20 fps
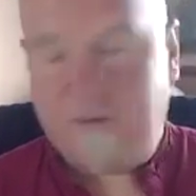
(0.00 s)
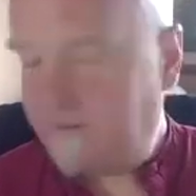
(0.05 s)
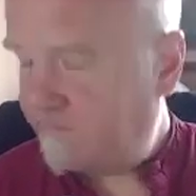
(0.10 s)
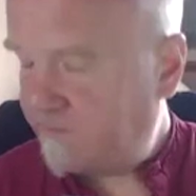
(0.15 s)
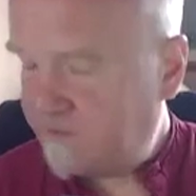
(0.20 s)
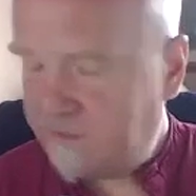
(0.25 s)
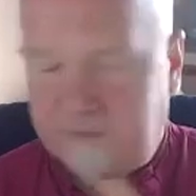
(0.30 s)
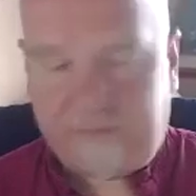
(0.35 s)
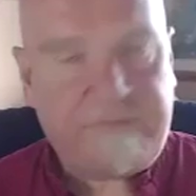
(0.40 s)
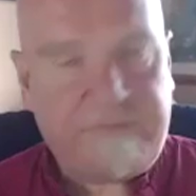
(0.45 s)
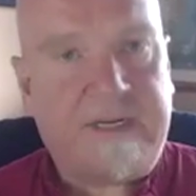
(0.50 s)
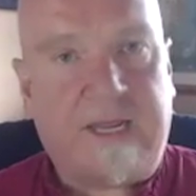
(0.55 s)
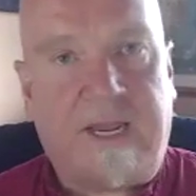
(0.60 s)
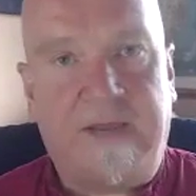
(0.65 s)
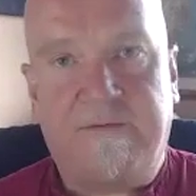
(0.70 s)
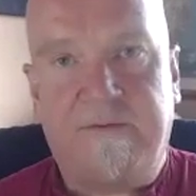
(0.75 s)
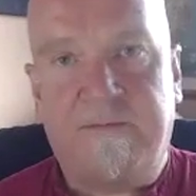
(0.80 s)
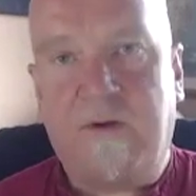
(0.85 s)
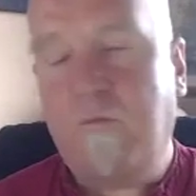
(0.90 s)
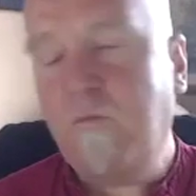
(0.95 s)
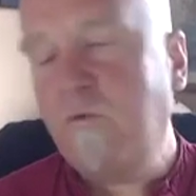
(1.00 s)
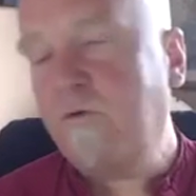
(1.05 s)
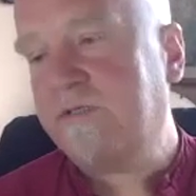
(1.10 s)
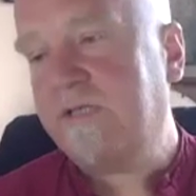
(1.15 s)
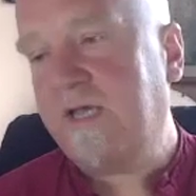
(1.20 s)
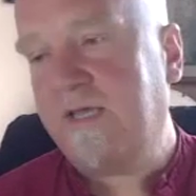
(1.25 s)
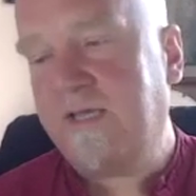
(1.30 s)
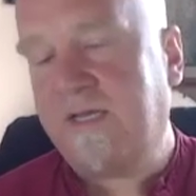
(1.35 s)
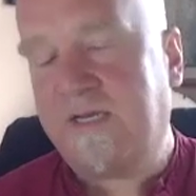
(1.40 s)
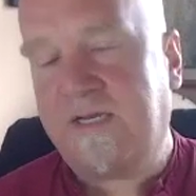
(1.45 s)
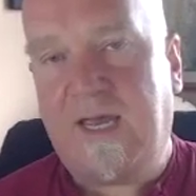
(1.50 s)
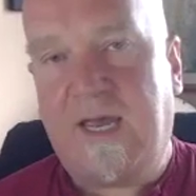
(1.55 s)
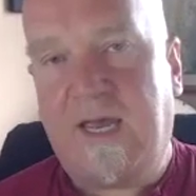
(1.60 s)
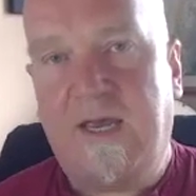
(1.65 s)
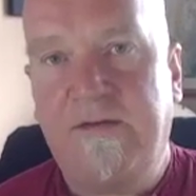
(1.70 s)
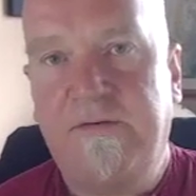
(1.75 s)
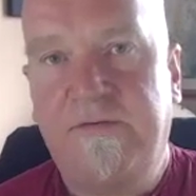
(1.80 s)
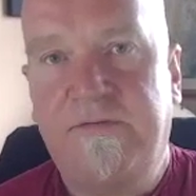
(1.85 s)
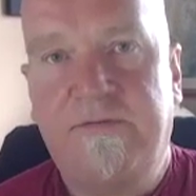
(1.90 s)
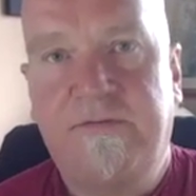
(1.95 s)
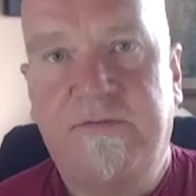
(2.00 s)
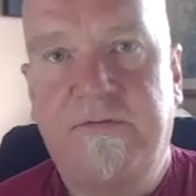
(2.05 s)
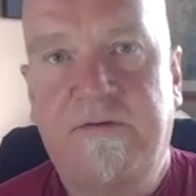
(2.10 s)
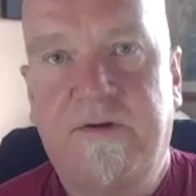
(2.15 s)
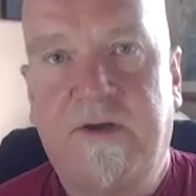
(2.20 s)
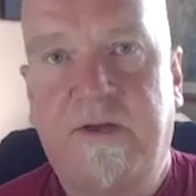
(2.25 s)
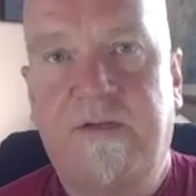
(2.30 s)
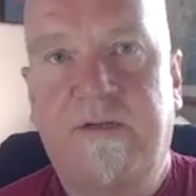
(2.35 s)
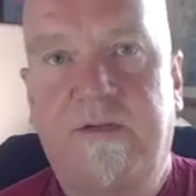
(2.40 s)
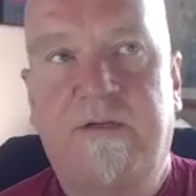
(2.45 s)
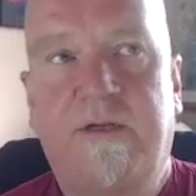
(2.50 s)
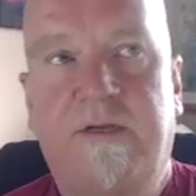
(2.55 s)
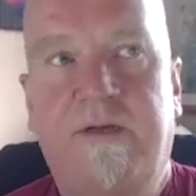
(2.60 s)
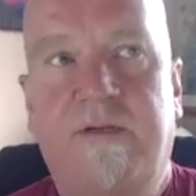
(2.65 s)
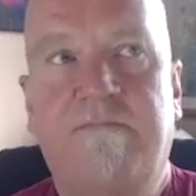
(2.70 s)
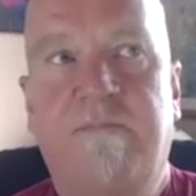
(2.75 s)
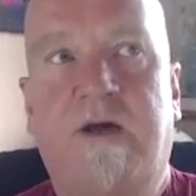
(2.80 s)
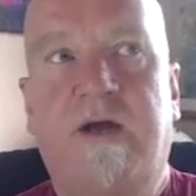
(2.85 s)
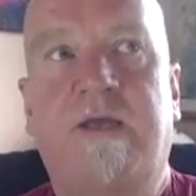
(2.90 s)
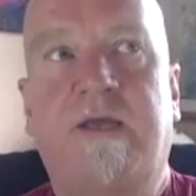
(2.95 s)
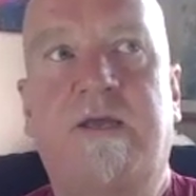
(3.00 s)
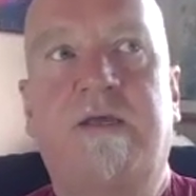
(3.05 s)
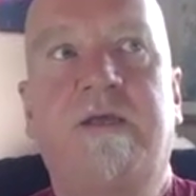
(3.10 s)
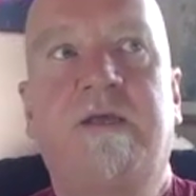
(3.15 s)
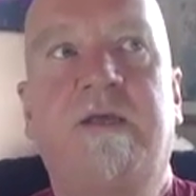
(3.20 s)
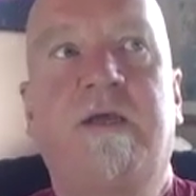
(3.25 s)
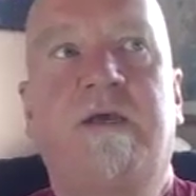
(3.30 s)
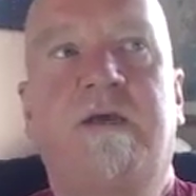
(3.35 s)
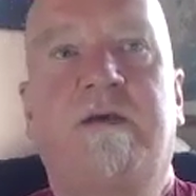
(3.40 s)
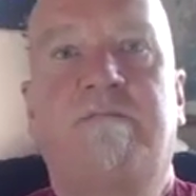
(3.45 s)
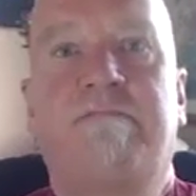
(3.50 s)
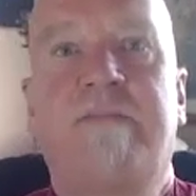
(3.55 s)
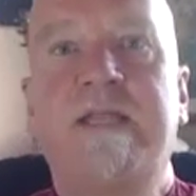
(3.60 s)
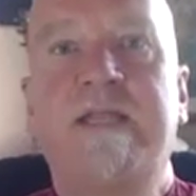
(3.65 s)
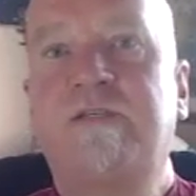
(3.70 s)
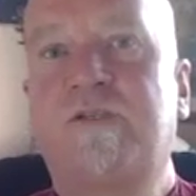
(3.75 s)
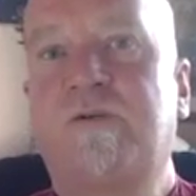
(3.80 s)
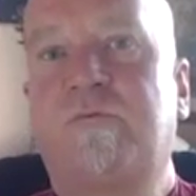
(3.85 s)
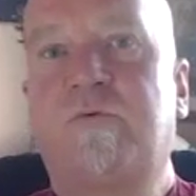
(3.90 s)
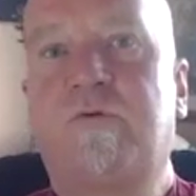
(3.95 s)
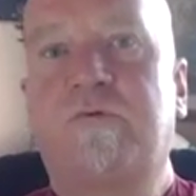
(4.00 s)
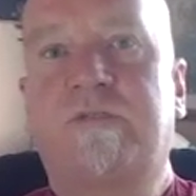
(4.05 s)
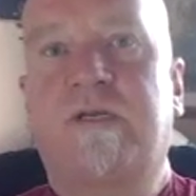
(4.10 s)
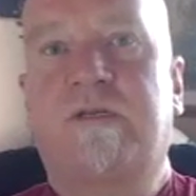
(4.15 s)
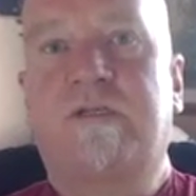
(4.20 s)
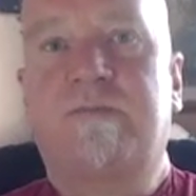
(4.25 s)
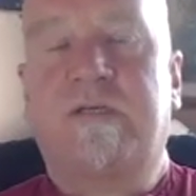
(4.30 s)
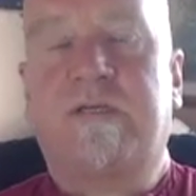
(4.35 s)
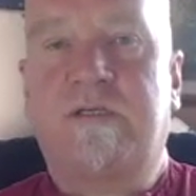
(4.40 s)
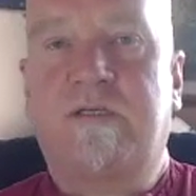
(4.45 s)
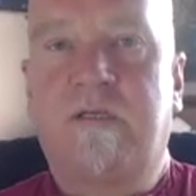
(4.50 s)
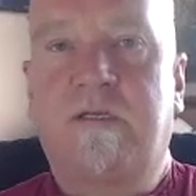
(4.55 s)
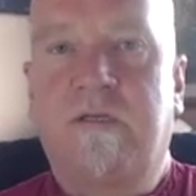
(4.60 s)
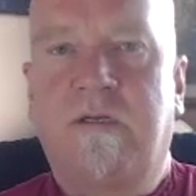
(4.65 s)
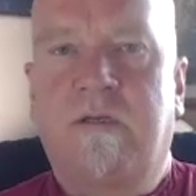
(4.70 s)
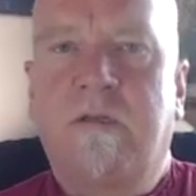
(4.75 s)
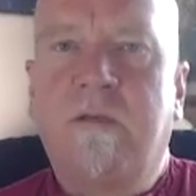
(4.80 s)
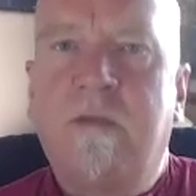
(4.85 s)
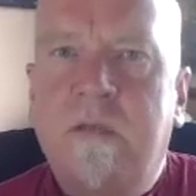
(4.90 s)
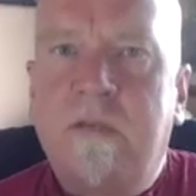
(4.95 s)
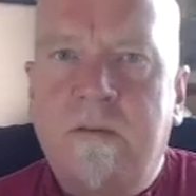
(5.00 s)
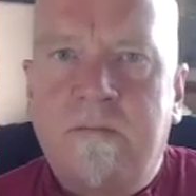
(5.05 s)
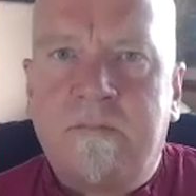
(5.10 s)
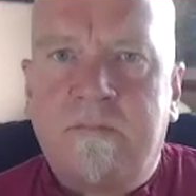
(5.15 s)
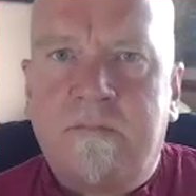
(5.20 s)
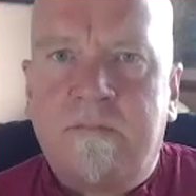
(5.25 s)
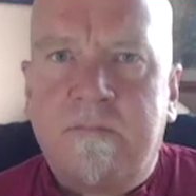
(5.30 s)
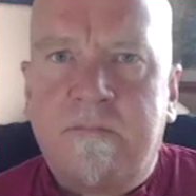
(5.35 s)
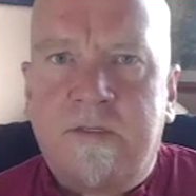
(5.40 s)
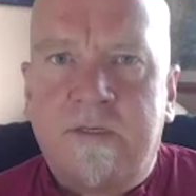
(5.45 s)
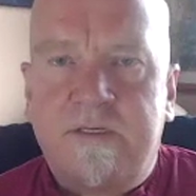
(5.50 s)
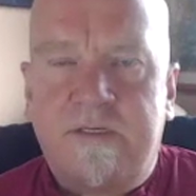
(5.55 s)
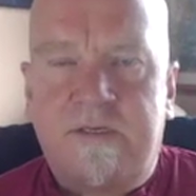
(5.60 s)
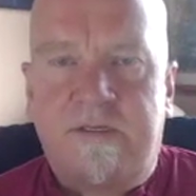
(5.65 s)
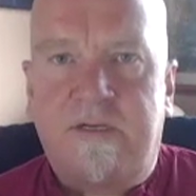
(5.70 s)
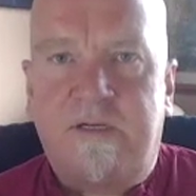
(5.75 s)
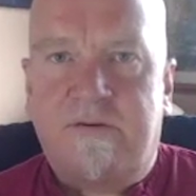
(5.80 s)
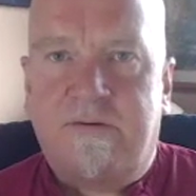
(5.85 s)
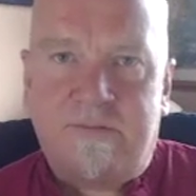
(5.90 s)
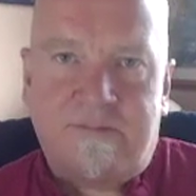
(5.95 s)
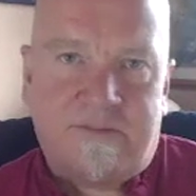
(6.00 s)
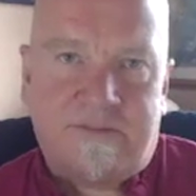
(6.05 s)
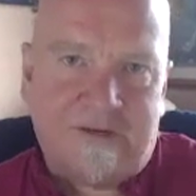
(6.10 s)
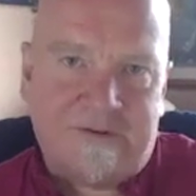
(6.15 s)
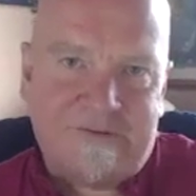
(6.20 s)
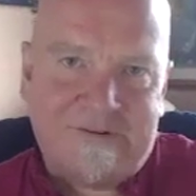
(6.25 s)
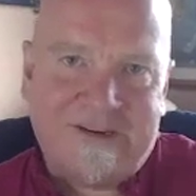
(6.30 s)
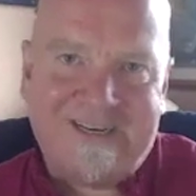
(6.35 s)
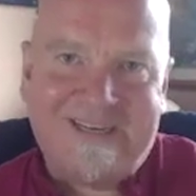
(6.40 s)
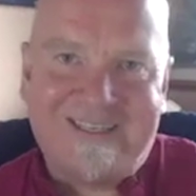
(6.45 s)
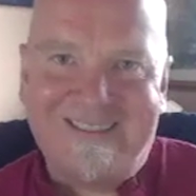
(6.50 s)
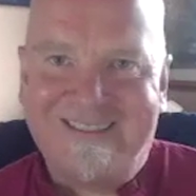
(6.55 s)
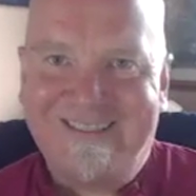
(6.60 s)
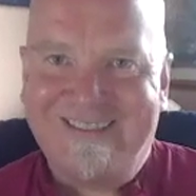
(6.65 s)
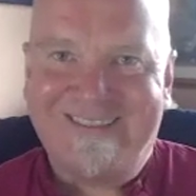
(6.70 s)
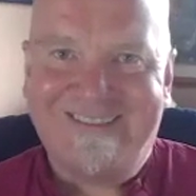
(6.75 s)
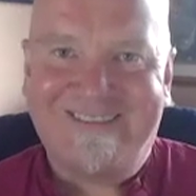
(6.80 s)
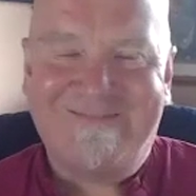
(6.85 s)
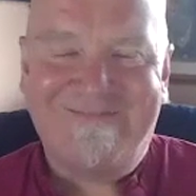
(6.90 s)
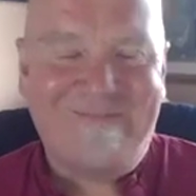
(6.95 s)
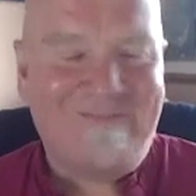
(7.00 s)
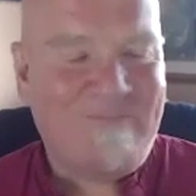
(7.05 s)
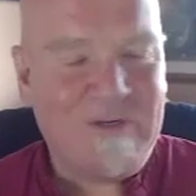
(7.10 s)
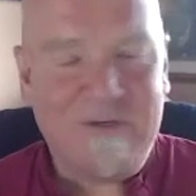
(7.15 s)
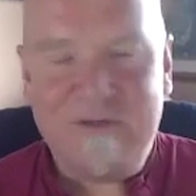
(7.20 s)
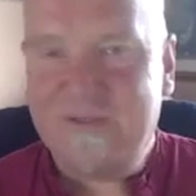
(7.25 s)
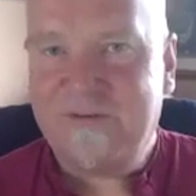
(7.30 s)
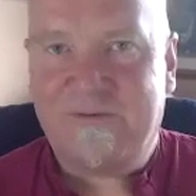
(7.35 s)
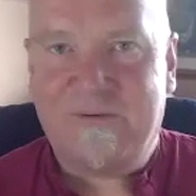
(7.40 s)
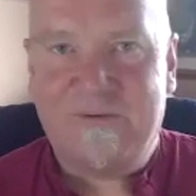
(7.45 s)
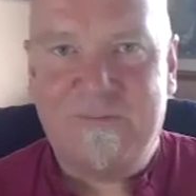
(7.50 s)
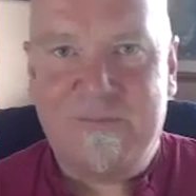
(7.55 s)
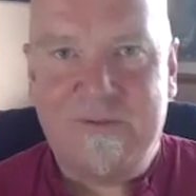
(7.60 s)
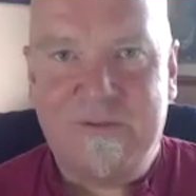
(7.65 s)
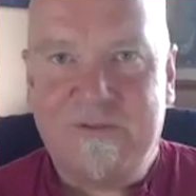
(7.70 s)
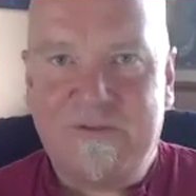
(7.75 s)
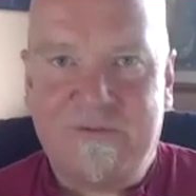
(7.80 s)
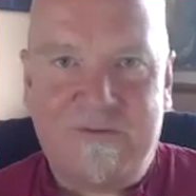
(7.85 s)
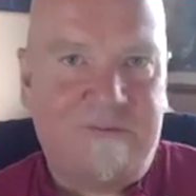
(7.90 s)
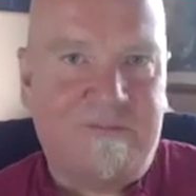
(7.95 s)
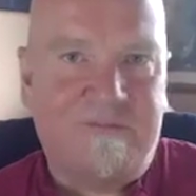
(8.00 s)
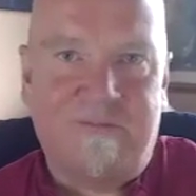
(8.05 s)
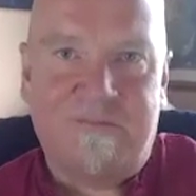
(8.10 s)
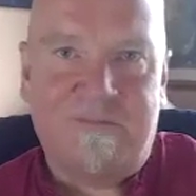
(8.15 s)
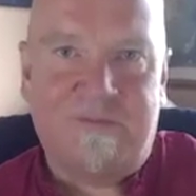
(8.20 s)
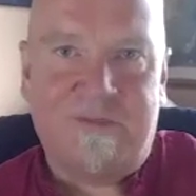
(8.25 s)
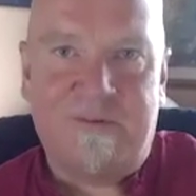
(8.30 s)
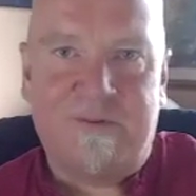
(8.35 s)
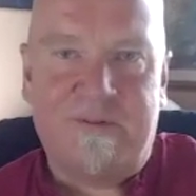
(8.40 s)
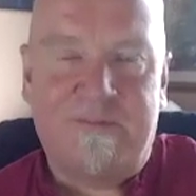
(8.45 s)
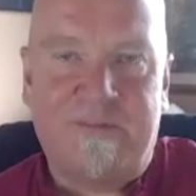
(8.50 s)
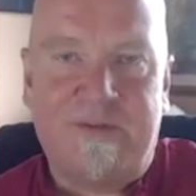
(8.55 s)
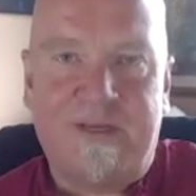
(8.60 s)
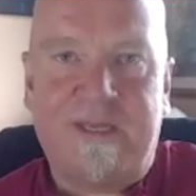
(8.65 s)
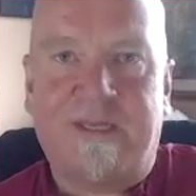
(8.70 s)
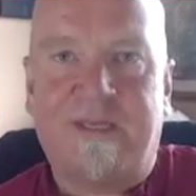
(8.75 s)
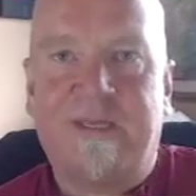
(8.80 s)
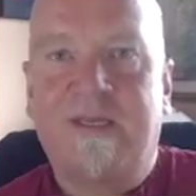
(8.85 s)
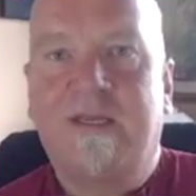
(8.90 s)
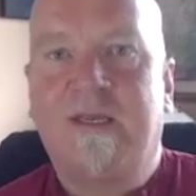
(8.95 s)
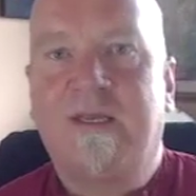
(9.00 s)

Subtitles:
Just forgave them. I walked out that cave, right? And my mentor walked up to me and goes, she's a little Korean, beautiful, beautiful human being.